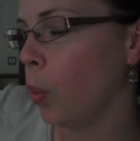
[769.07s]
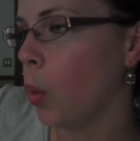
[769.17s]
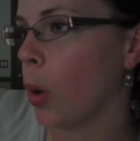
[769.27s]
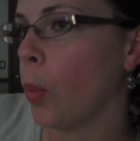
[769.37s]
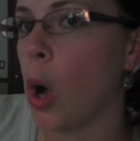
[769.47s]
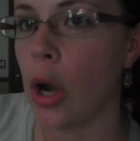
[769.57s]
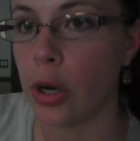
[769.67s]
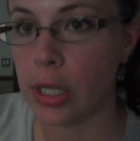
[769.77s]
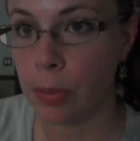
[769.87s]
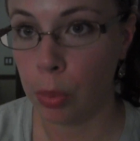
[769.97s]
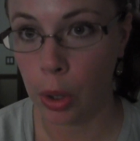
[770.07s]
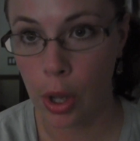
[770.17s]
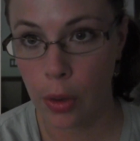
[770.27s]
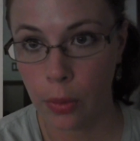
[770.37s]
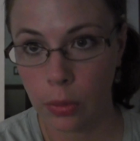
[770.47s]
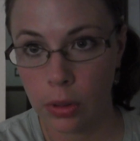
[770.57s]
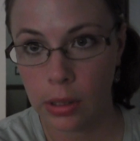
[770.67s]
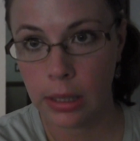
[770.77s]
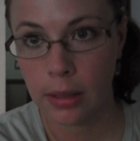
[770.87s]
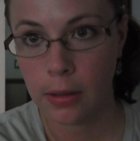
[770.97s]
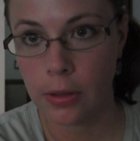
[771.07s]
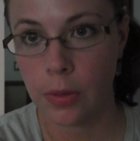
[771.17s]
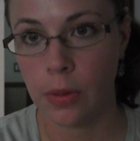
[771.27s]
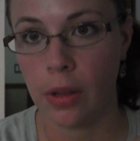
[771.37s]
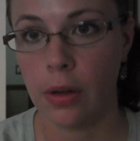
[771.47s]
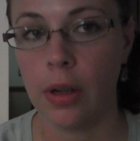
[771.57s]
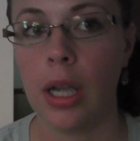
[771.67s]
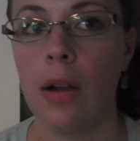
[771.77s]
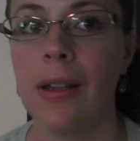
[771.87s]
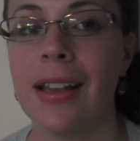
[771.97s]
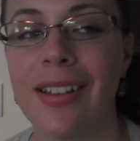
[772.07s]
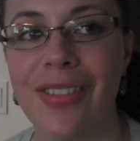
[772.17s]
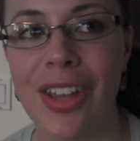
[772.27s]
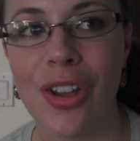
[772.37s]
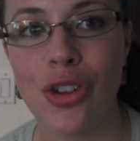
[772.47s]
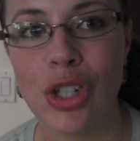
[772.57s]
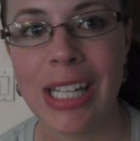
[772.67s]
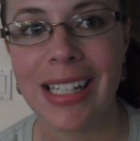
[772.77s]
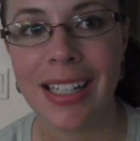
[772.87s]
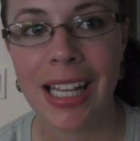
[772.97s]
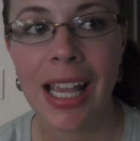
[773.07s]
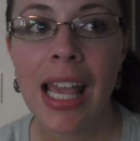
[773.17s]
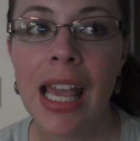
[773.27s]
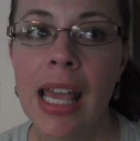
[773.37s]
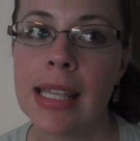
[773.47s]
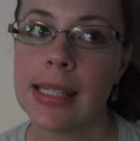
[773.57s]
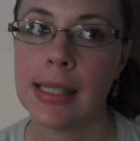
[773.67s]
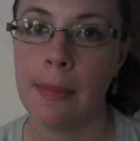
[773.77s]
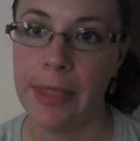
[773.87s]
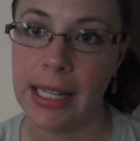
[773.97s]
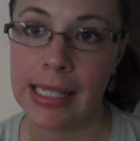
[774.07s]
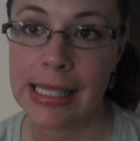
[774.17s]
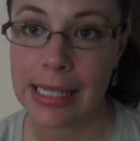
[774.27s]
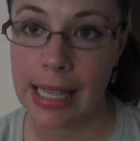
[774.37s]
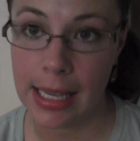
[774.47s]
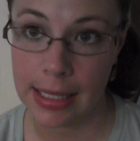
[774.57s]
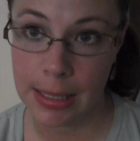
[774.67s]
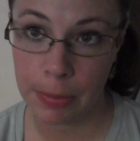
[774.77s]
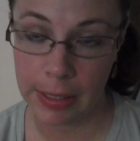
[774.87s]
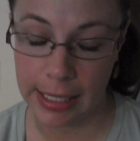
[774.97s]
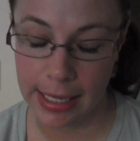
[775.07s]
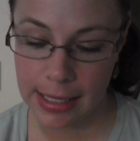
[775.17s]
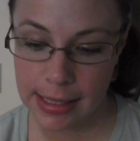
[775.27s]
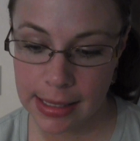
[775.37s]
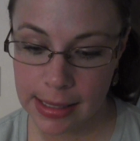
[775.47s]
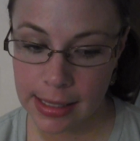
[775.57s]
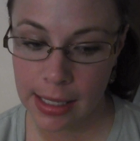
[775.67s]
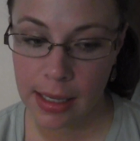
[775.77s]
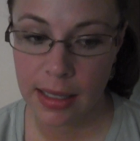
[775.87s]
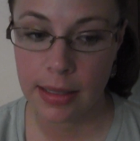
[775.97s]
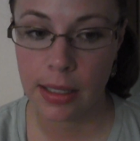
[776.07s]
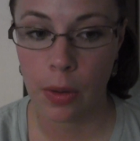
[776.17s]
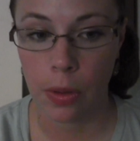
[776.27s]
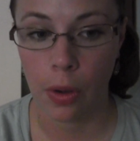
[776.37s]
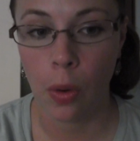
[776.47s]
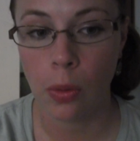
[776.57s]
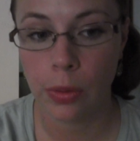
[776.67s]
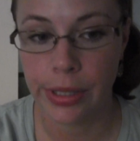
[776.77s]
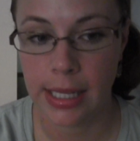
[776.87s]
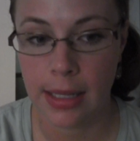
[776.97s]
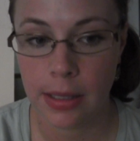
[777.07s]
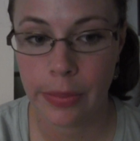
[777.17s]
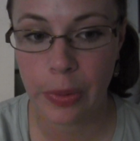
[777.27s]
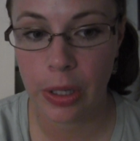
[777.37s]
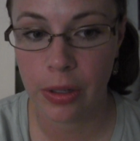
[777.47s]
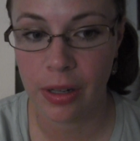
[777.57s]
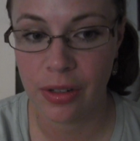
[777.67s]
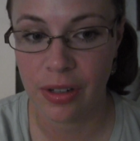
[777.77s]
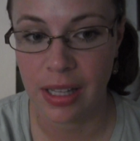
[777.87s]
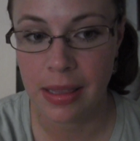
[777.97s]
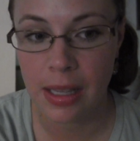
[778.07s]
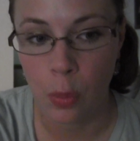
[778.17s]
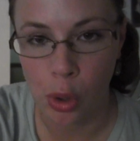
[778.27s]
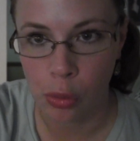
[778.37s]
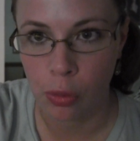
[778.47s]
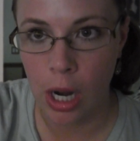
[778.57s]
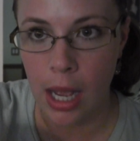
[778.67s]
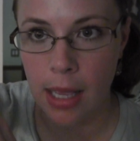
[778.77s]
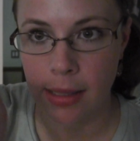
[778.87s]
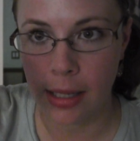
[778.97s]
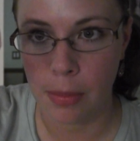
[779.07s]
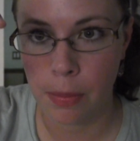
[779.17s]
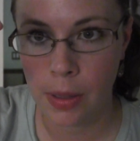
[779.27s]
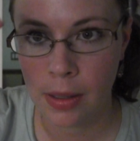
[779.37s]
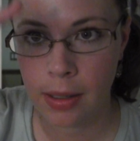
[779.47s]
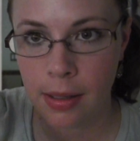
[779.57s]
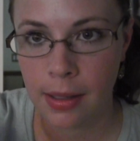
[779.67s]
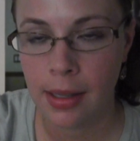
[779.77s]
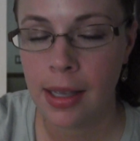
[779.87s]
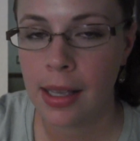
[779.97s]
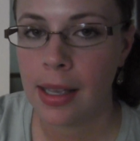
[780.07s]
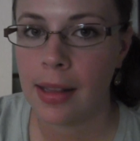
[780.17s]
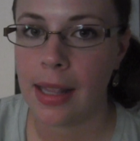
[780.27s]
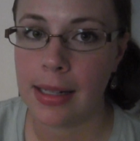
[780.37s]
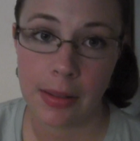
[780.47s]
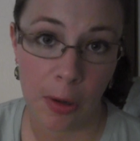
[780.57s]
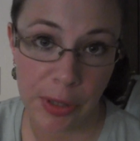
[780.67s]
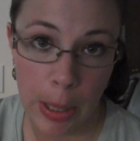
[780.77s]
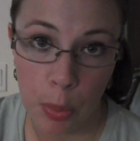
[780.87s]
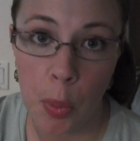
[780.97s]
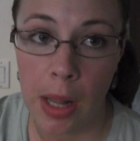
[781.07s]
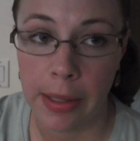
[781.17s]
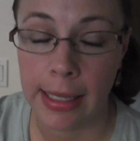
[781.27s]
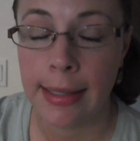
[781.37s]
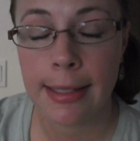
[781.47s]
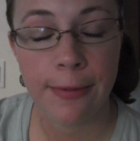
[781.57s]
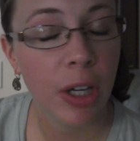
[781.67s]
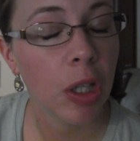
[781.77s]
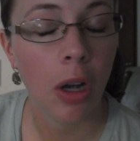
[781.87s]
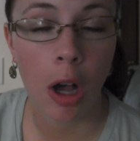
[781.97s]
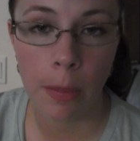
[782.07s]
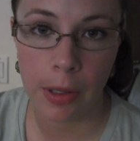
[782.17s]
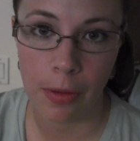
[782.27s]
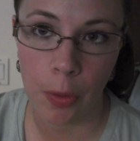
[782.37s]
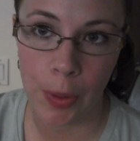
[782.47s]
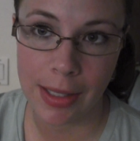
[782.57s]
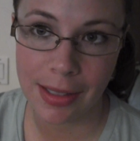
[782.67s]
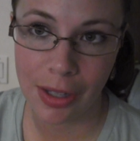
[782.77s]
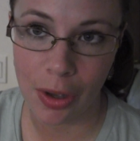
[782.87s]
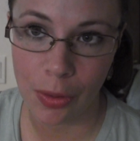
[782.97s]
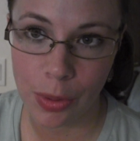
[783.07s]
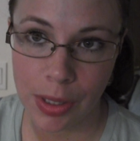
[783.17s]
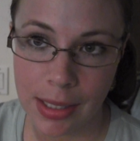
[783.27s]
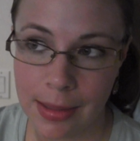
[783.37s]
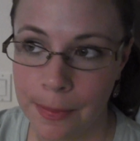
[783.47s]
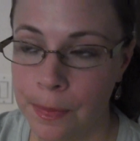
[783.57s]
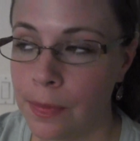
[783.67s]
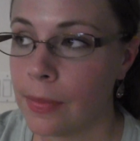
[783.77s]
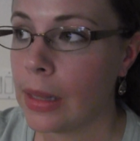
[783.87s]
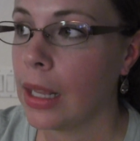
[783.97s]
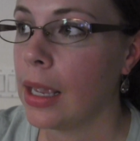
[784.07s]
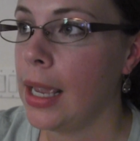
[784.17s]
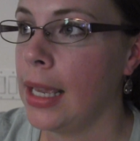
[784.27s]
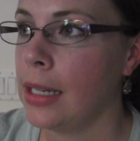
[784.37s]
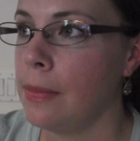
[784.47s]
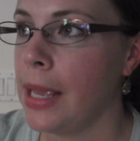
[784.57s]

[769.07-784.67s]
warm water is blown to another area of the ocean, something needs to take its place. So the cold, dense water underneath it will rise up. That's called upwelling, and it's very common on the west coast. And it